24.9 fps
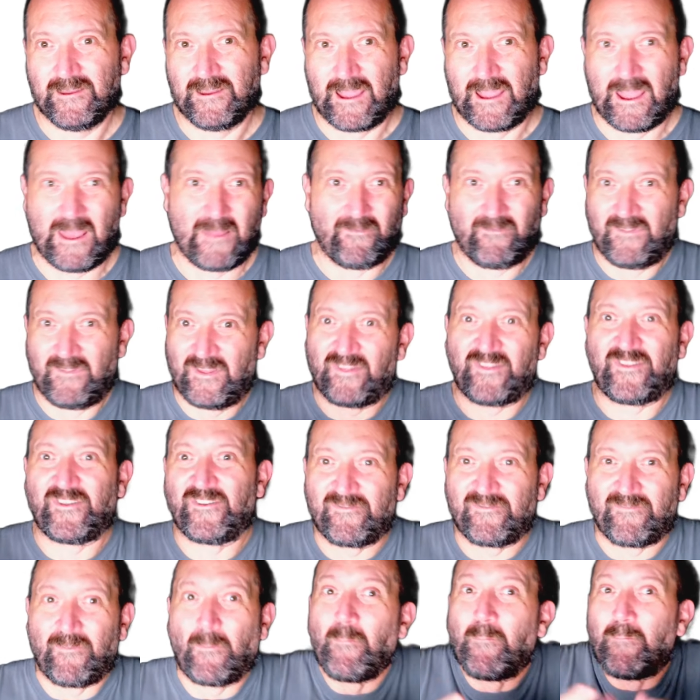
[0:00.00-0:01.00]
And this
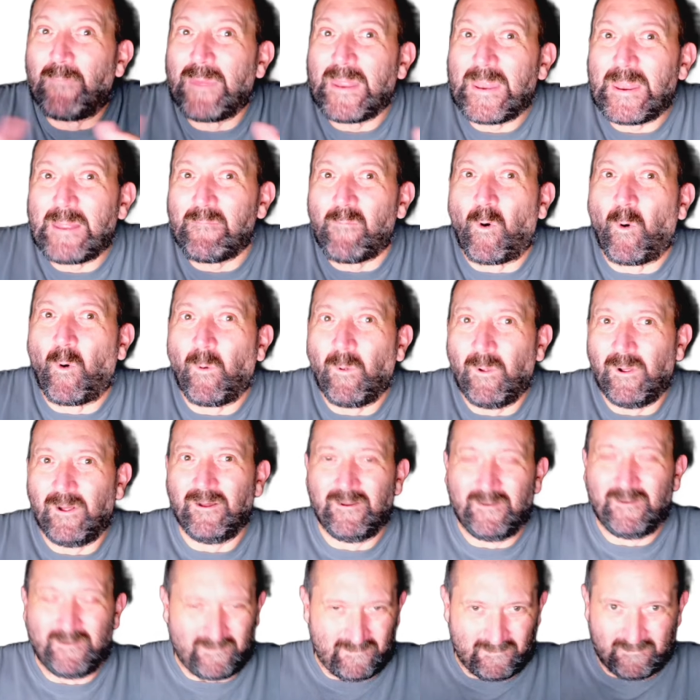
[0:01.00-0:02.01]
is the minimal
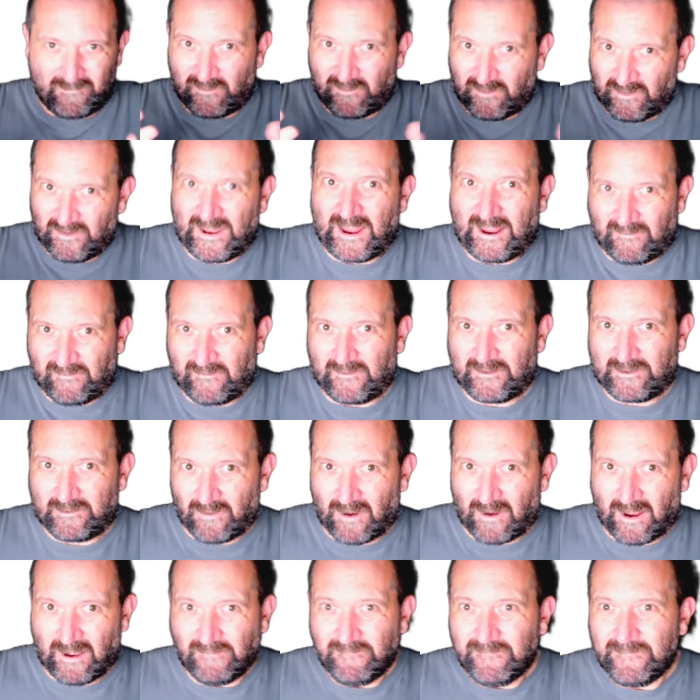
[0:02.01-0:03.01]
connected
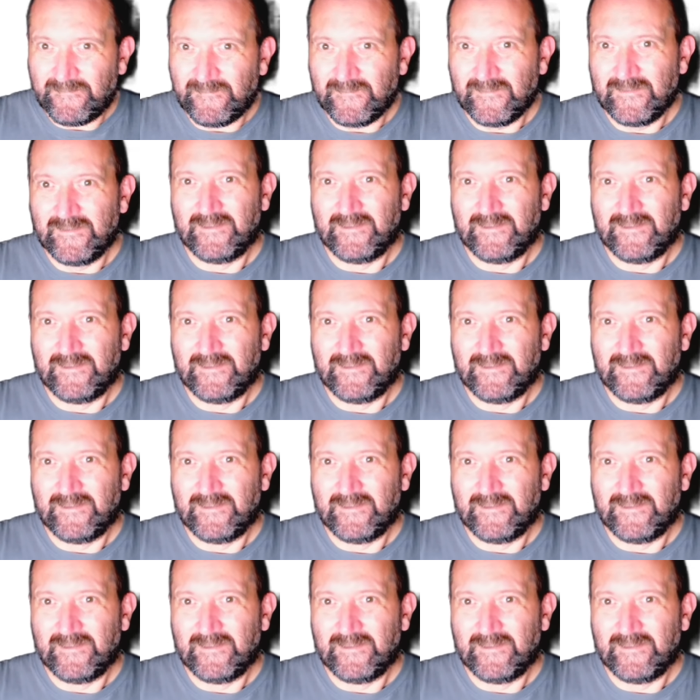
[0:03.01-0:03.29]
graph.